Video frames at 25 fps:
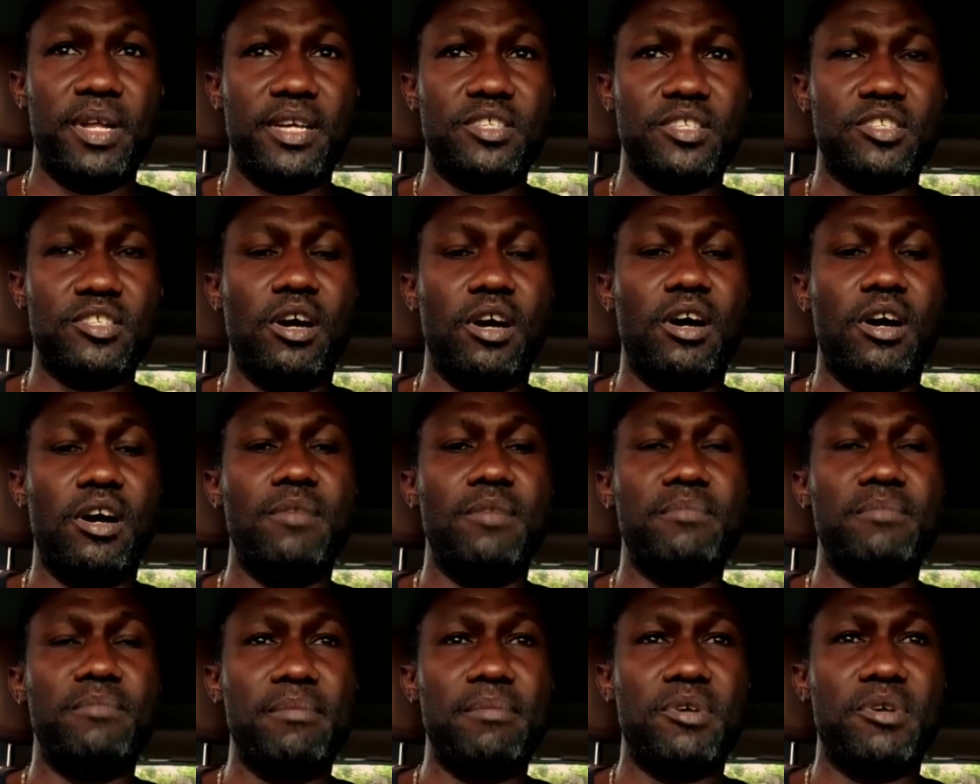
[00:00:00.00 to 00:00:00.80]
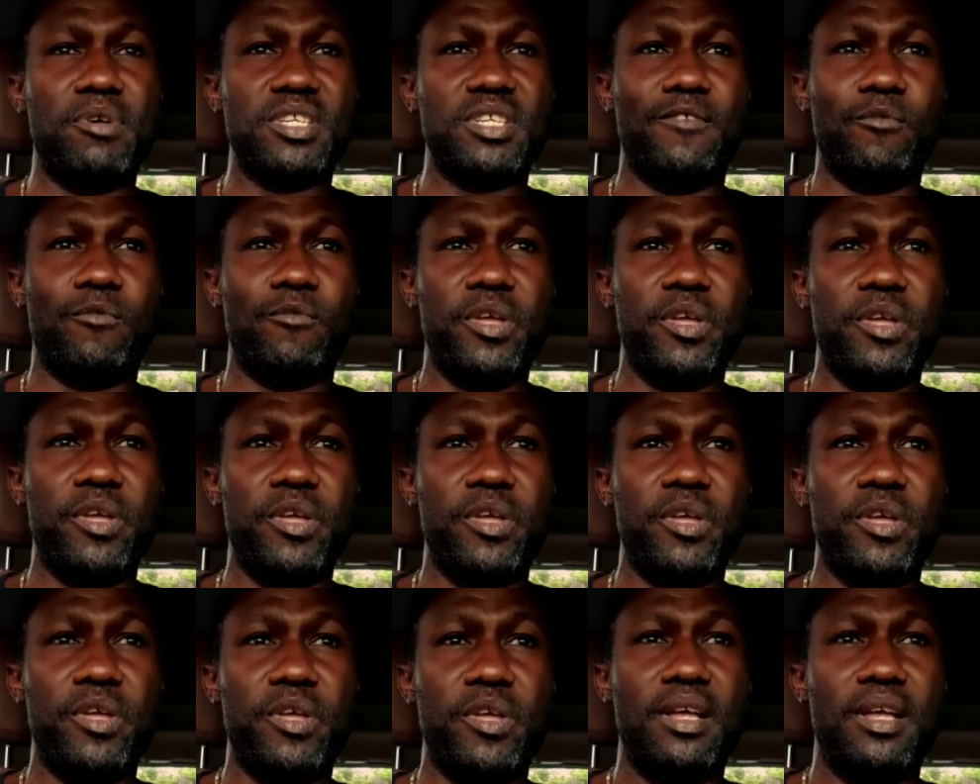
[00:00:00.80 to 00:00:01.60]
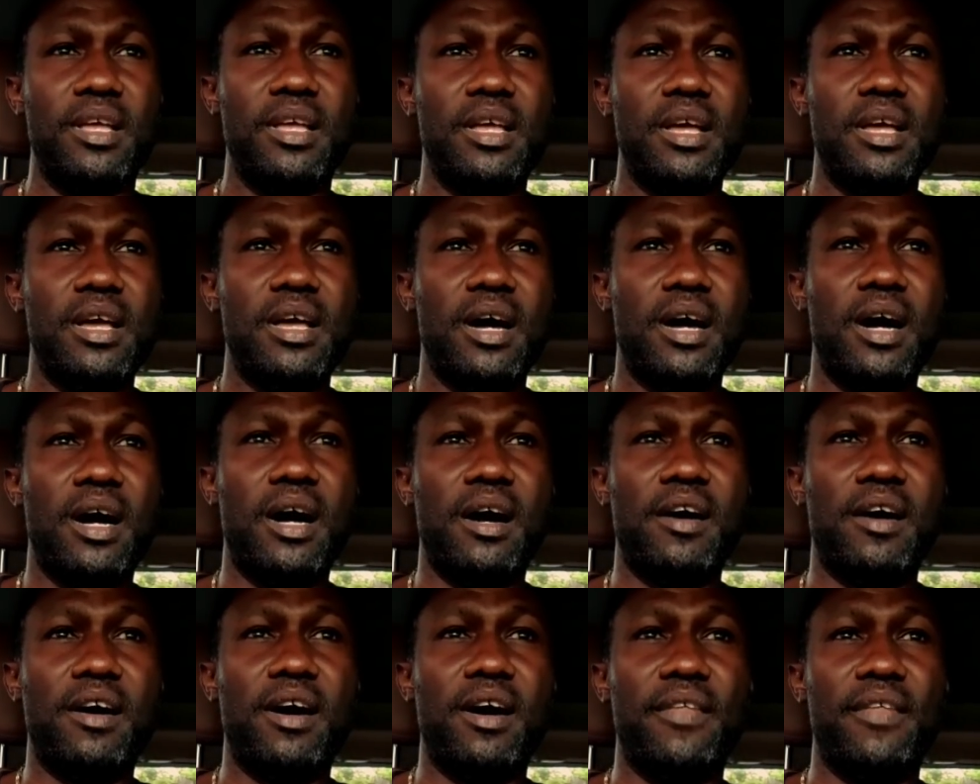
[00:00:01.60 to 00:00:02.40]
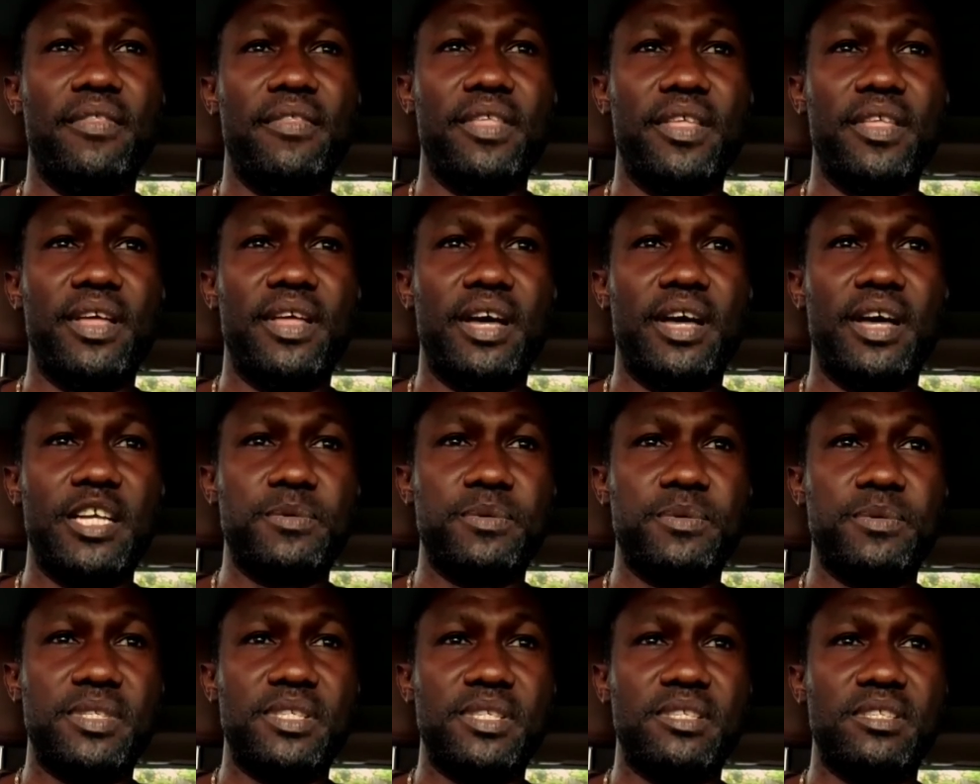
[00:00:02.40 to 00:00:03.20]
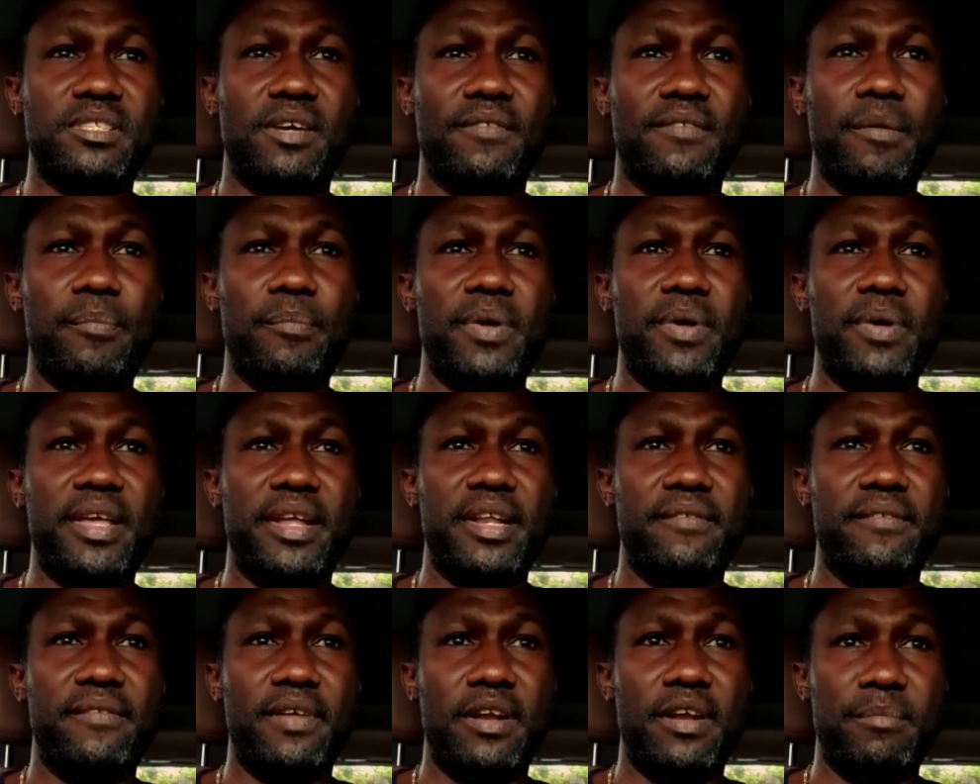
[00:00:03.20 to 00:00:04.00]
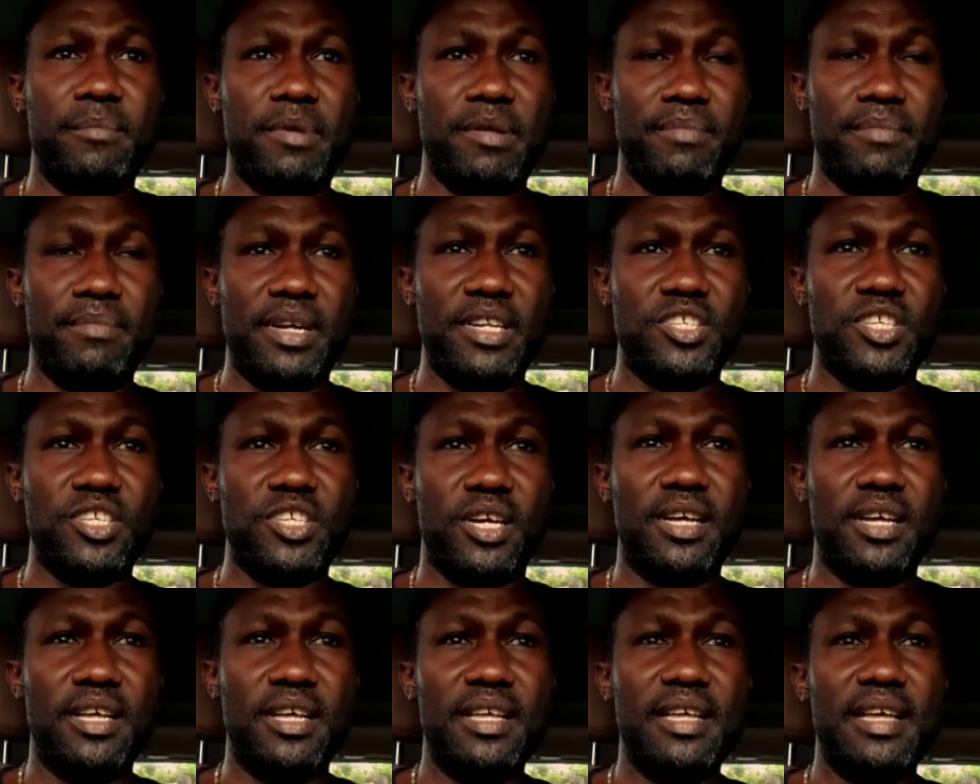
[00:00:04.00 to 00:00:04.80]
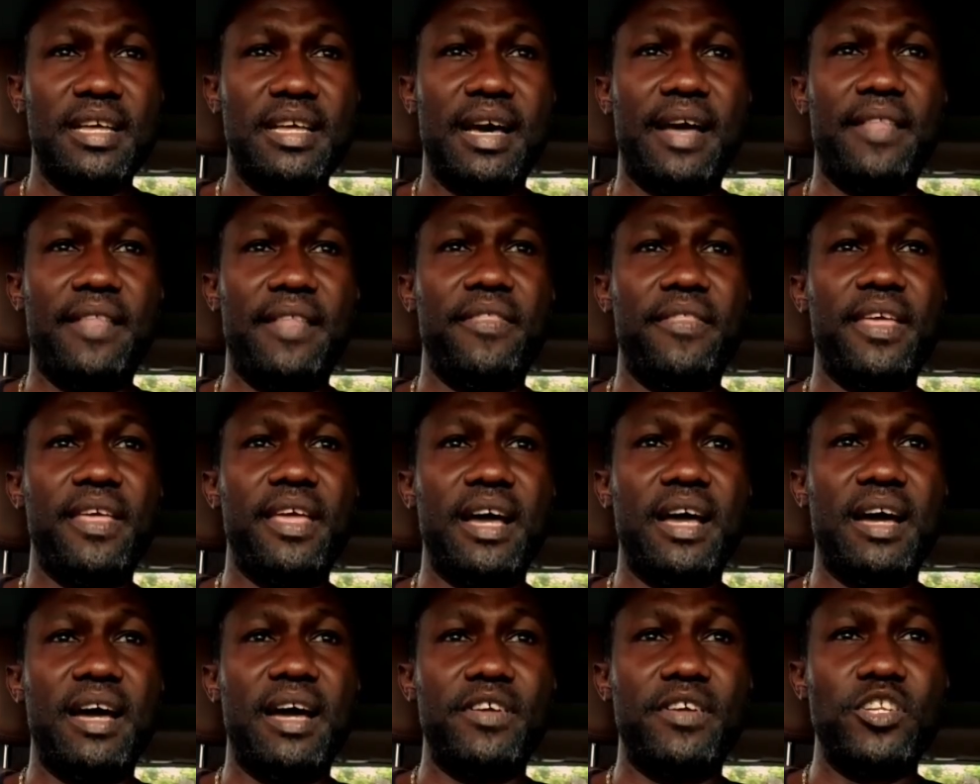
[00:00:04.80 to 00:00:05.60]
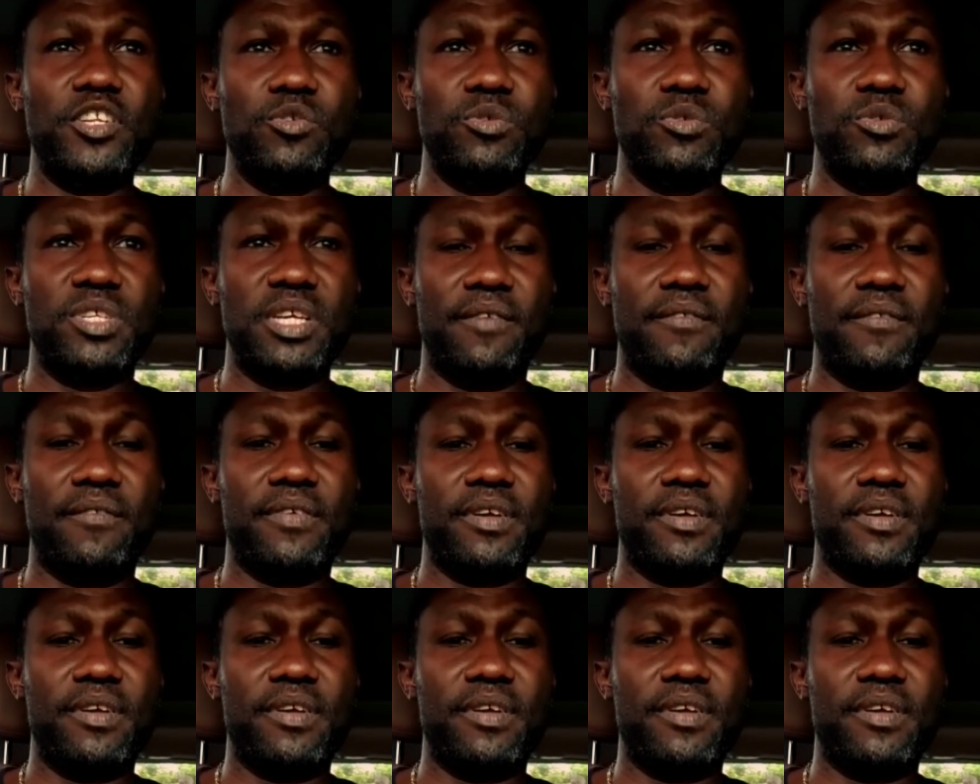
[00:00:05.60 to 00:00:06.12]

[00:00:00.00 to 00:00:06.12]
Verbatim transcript: So all members of WIPA are under the auspices of a player development manager, and they have a duty of